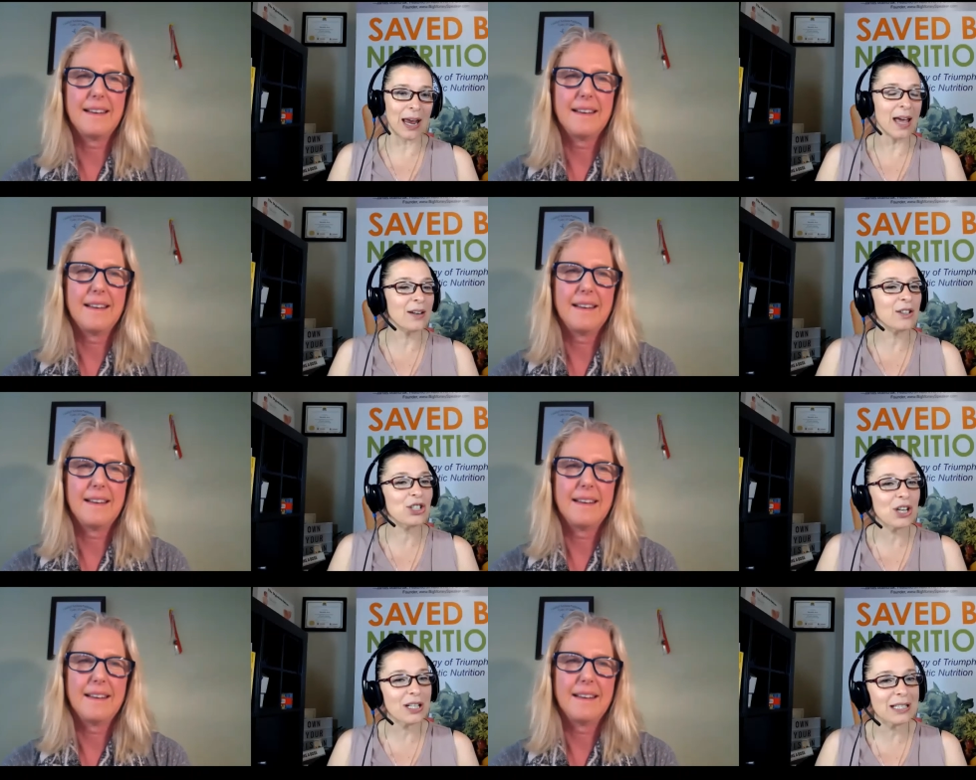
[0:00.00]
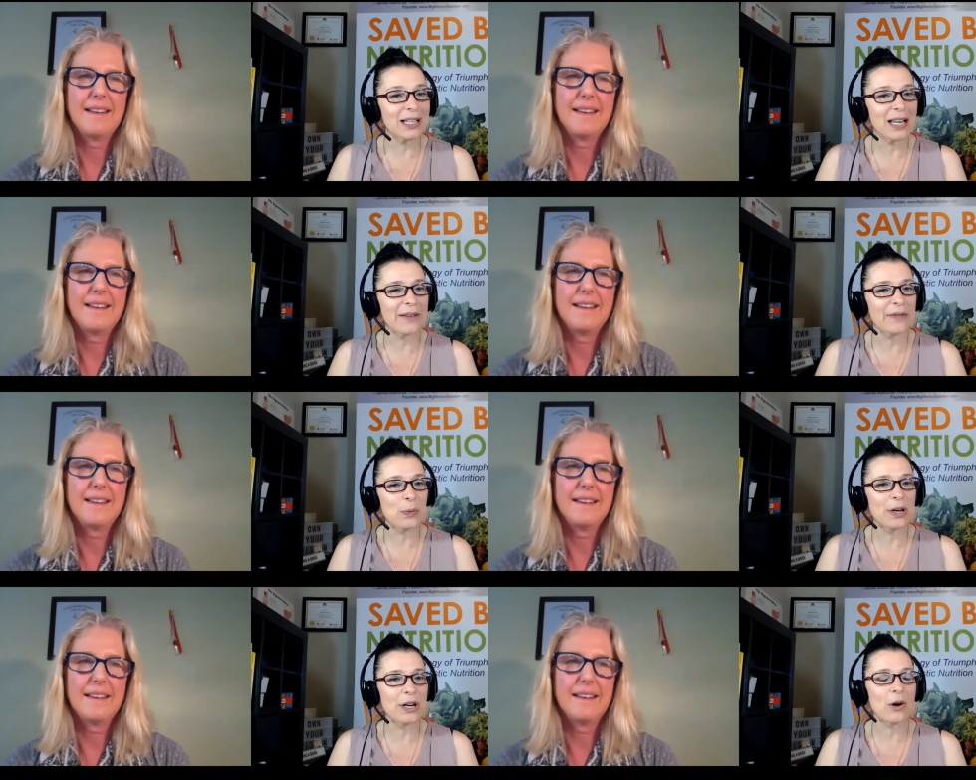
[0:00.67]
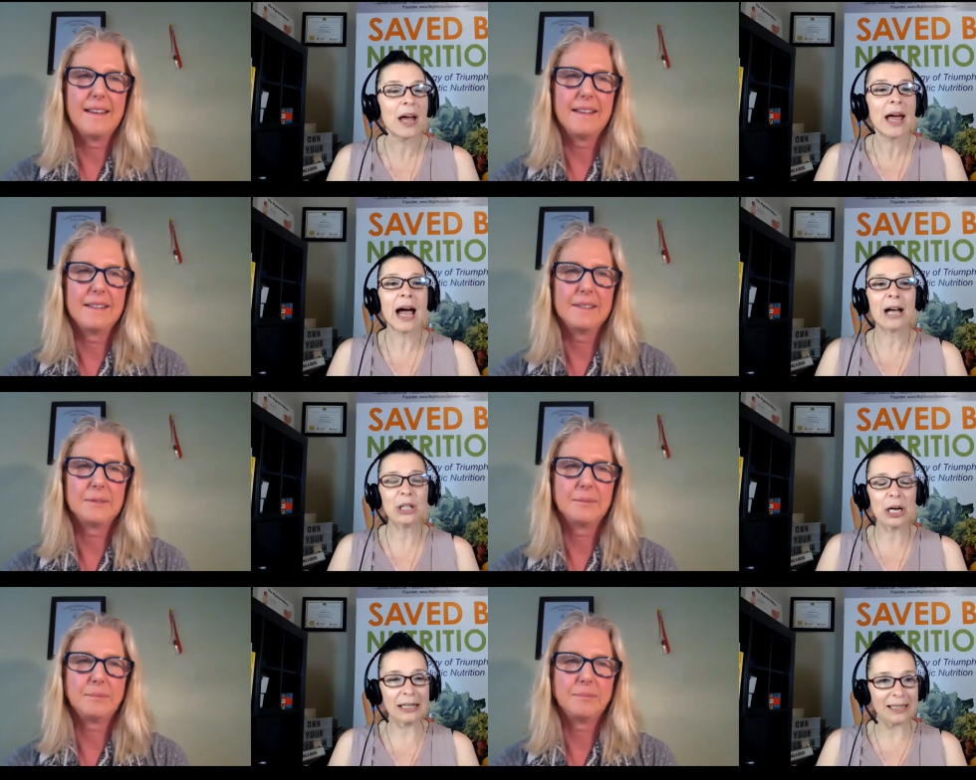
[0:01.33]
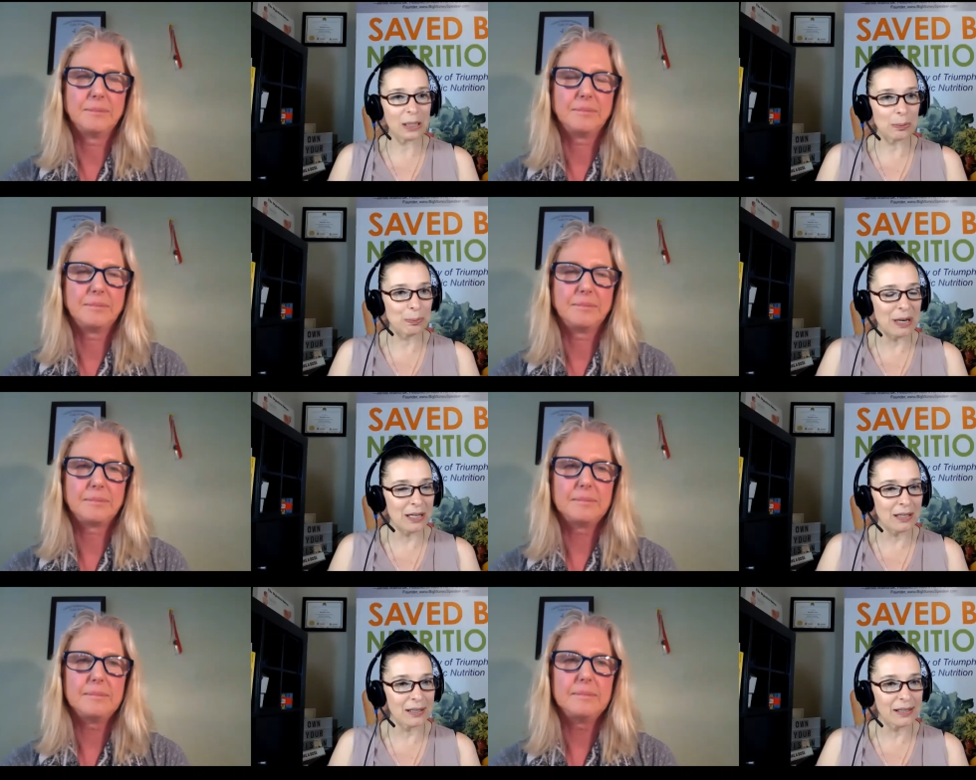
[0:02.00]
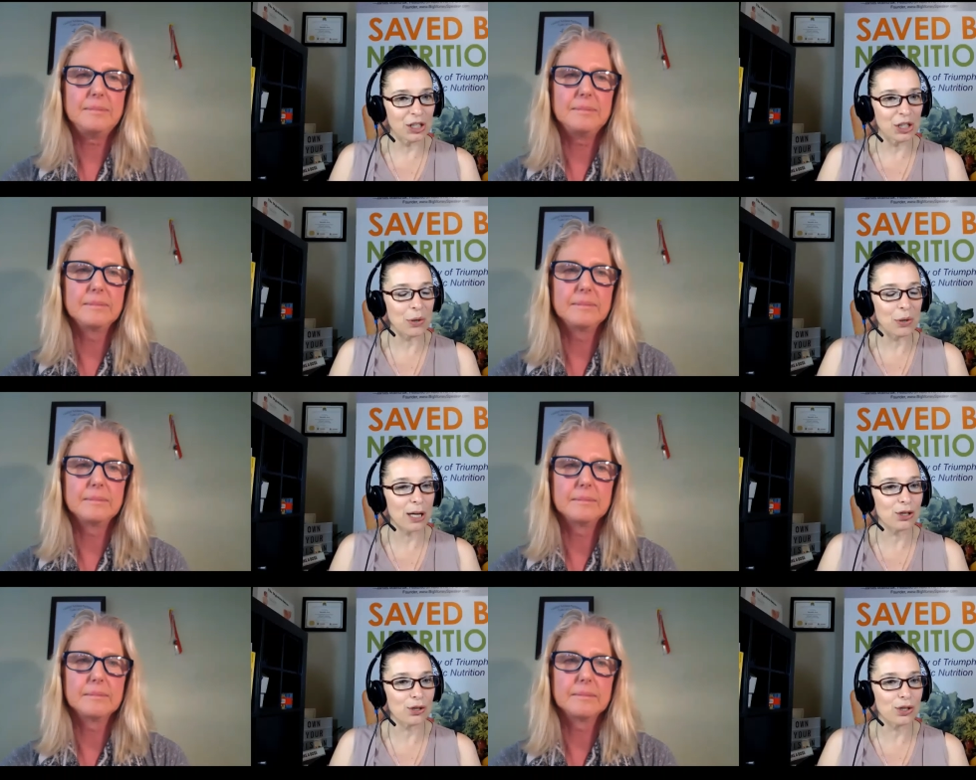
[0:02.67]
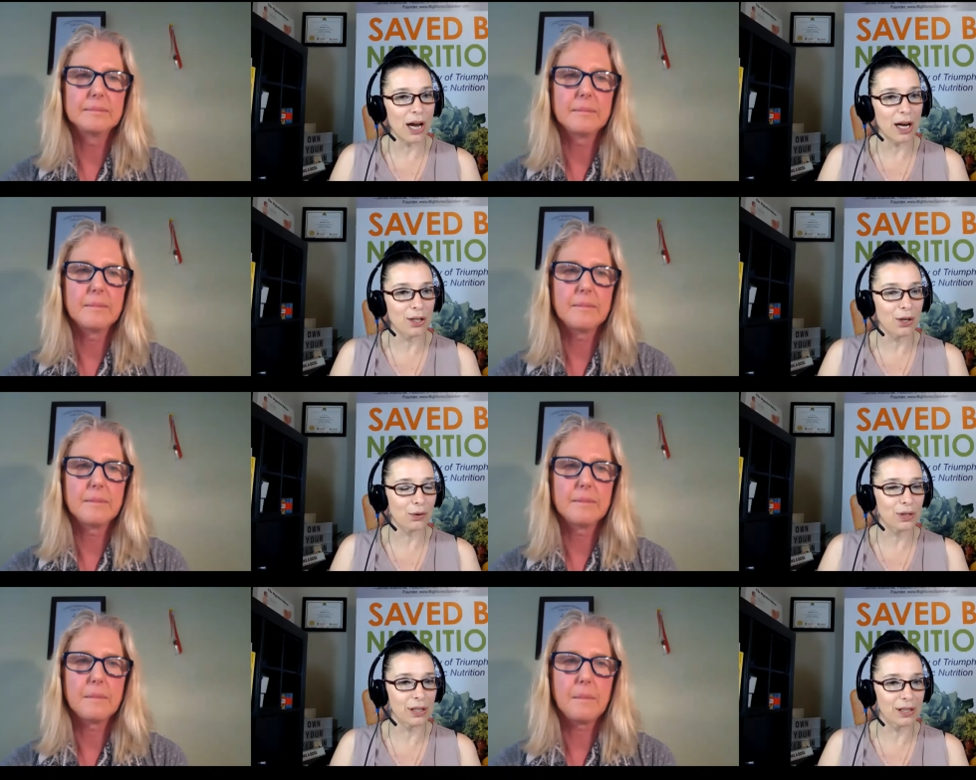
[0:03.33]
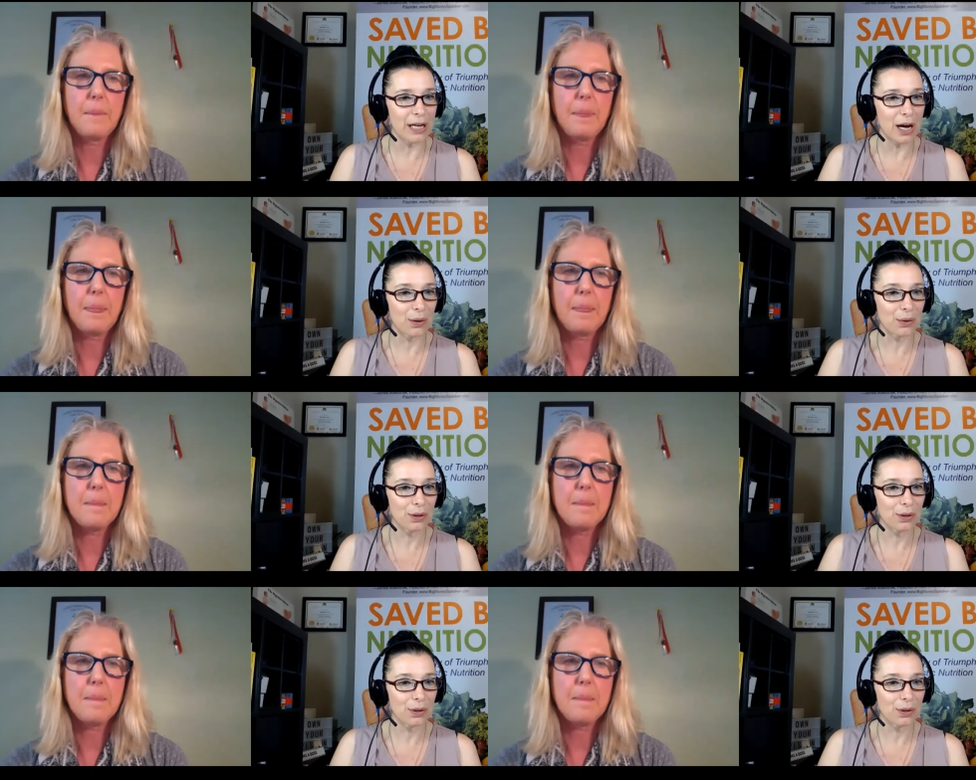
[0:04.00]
Speaker 1: And just to let everyone know, how long has it been since you had your diagnosis now?